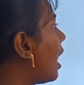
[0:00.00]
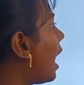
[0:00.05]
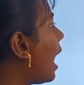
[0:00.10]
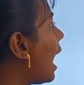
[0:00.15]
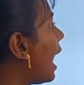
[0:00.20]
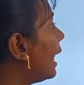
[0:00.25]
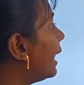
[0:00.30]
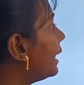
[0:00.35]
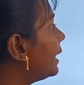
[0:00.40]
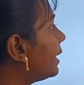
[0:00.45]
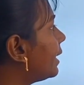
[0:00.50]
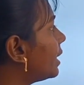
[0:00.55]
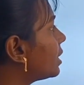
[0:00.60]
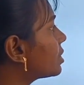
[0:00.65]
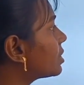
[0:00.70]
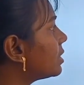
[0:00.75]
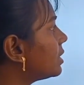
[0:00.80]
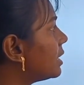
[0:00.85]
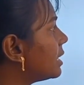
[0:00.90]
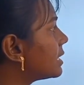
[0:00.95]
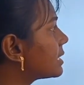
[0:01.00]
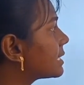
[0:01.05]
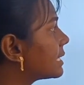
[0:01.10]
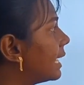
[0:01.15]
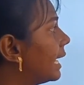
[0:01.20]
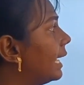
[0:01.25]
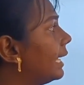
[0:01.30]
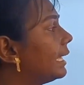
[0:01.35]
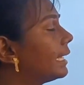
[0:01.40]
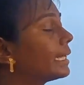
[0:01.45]
Iteration is
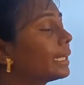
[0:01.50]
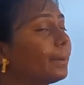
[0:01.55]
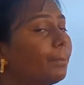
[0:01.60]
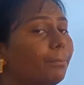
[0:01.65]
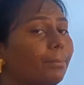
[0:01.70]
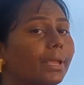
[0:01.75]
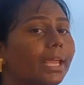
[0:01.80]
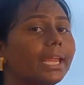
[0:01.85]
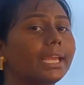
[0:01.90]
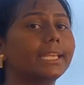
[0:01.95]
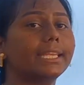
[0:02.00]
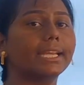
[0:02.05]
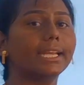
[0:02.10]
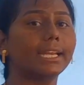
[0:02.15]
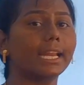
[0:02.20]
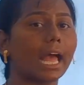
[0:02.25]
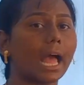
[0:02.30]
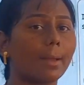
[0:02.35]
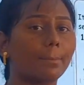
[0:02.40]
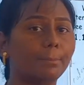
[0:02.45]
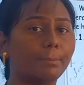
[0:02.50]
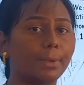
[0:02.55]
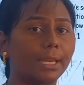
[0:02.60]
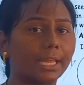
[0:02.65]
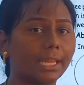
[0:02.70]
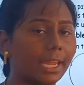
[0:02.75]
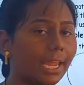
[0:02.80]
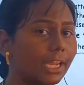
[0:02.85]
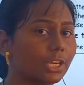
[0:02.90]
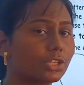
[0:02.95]
a repeated
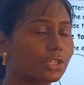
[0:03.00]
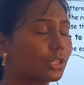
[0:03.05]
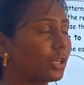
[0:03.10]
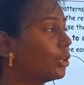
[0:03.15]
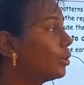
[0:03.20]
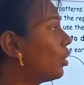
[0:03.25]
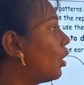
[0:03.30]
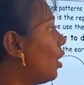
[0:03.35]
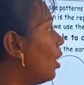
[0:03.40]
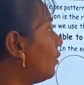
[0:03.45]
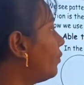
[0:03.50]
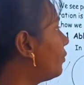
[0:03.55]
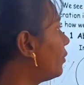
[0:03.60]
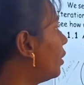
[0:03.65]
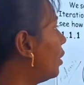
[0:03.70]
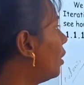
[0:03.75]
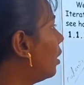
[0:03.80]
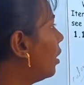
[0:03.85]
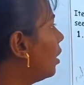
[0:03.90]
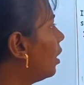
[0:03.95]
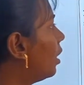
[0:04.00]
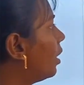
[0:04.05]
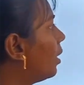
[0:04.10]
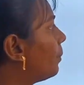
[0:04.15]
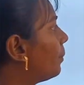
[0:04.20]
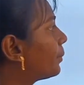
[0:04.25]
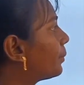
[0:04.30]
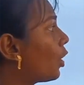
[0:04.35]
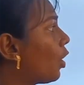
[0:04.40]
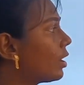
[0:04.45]
application of
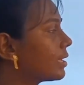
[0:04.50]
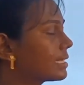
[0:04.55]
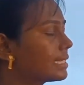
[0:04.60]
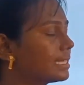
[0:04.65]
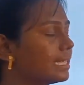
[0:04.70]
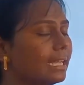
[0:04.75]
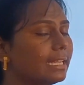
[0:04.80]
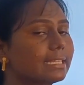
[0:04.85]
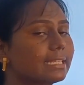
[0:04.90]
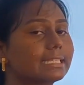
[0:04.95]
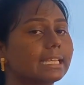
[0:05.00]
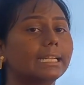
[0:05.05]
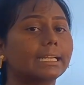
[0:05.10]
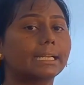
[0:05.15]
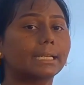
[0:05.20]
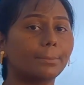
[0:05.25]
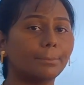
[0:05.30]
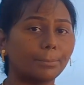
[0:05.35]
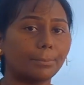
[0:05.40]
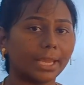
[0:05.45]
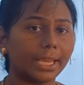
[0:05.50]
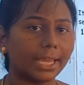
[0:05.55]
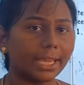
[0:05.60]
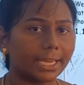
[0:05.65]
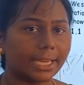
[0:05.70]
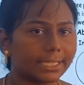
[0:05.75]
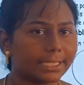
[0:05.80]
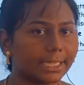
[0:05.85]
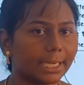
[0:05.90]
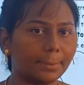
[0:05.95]
process, a
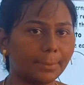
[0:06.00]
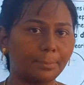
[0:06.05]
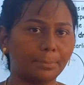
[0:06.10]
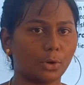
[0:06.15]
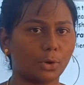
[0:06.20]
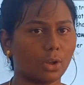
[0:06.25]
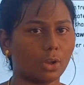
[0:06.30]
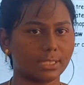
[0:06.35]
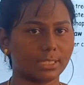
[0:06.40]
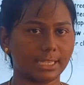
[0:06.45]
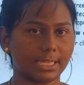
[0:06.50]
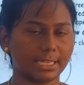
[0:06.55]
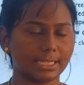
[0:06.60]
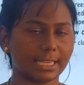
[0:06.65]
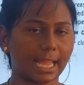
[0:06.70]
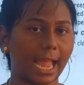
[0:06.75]
repeated process.